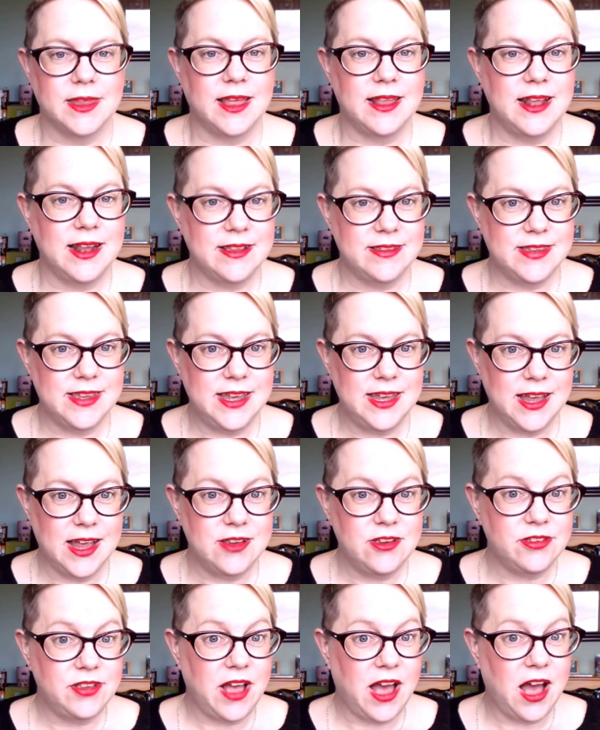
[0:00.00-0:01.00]
That's it, and
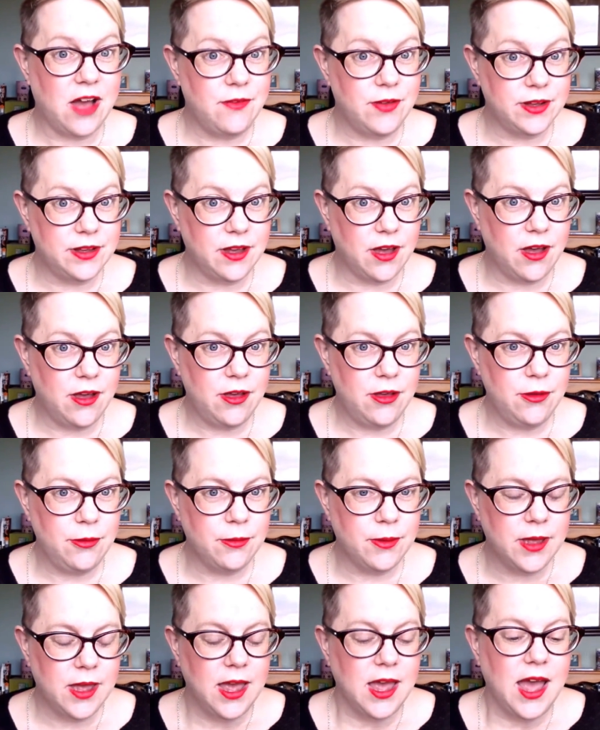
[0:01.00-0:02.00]
just have a go.
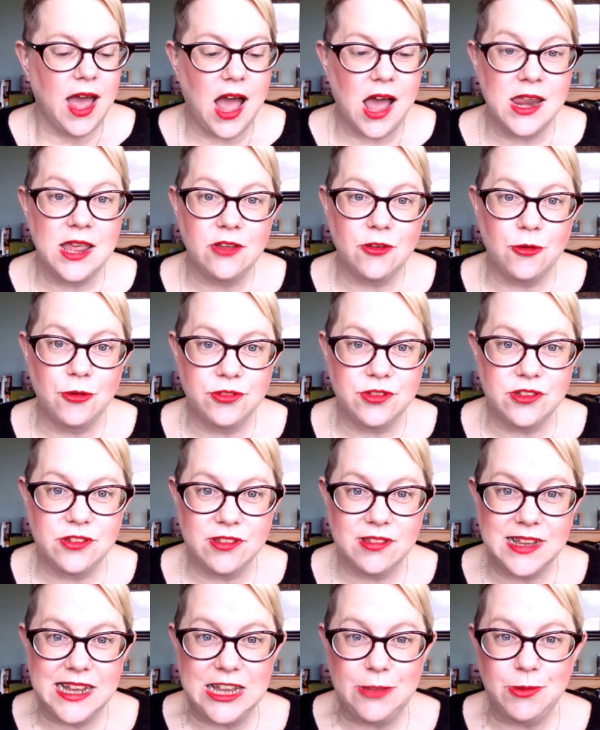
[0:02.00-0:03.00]
And it also
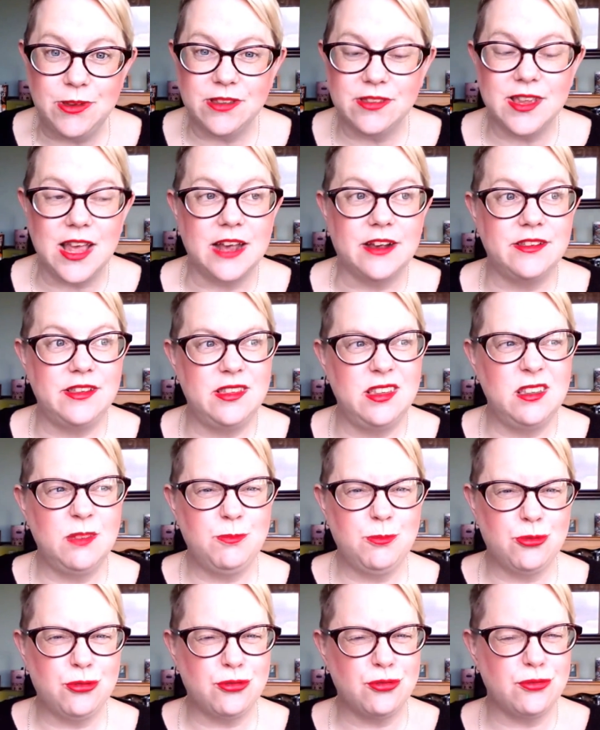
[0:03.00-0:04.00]
just leads me to say, because this is
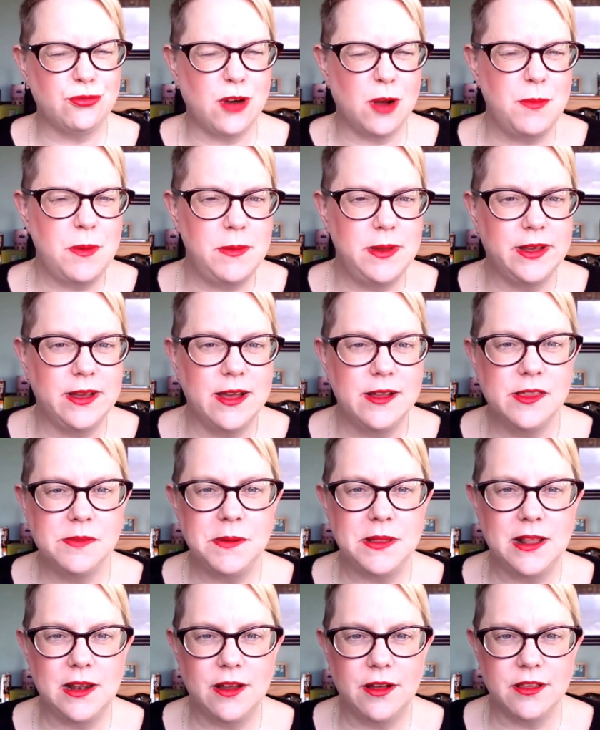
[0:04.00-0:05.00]
probably going to
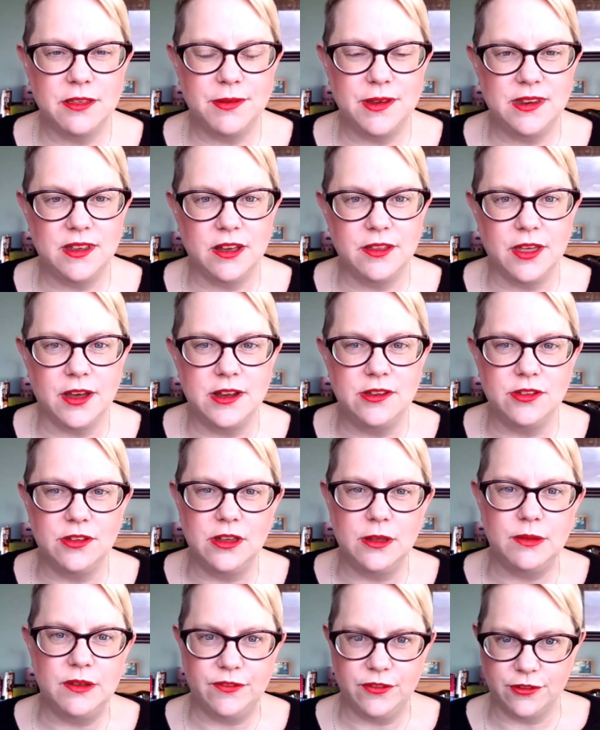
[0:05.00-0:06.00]
be the last video that I
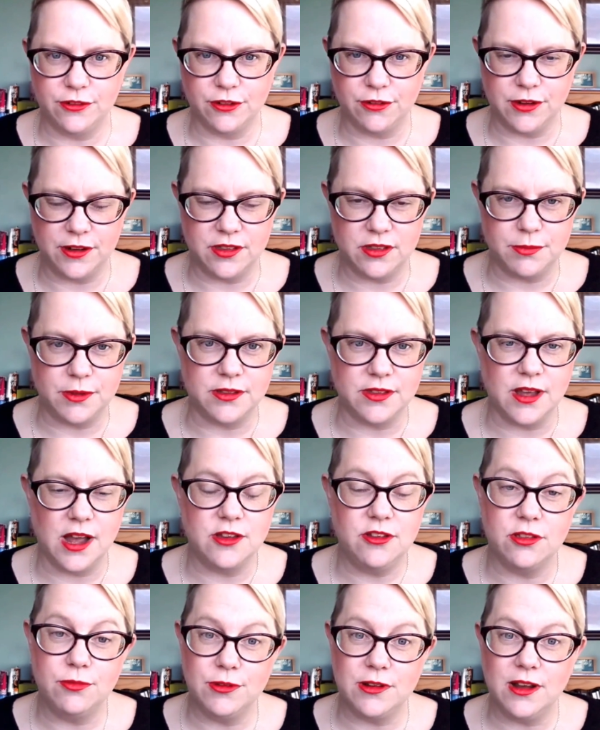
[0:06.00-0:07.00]
do before Christmas, I
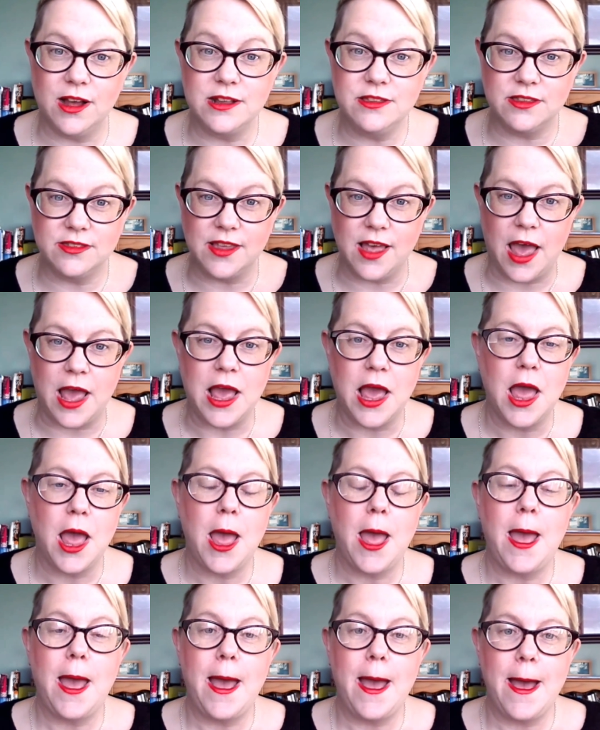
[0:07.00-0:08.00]
just would like to say
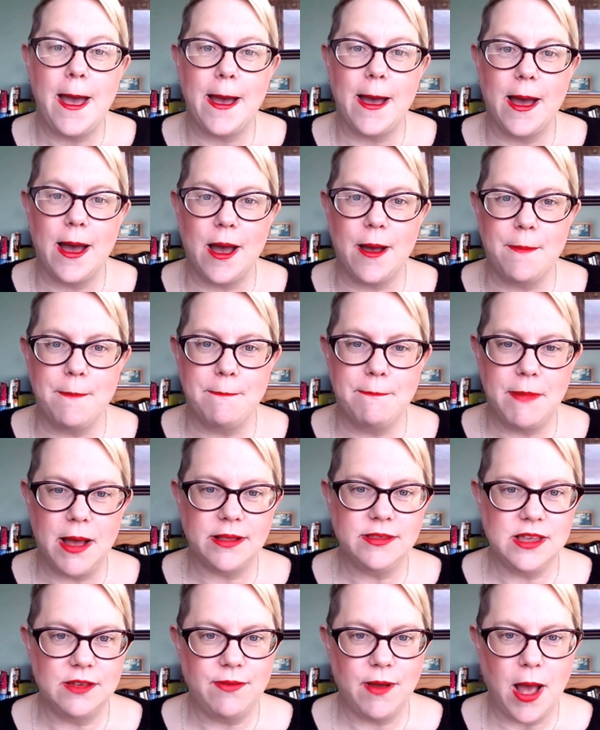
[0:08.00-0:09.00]
a
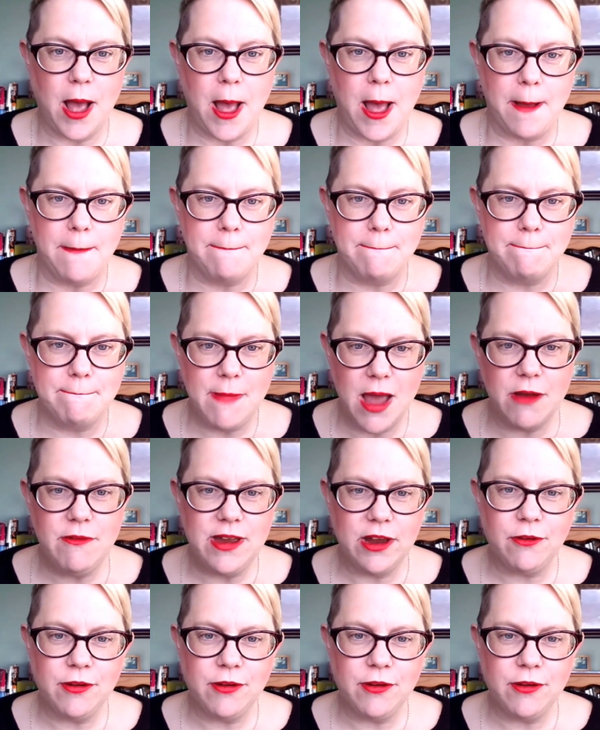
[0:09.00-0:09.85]
massive Merry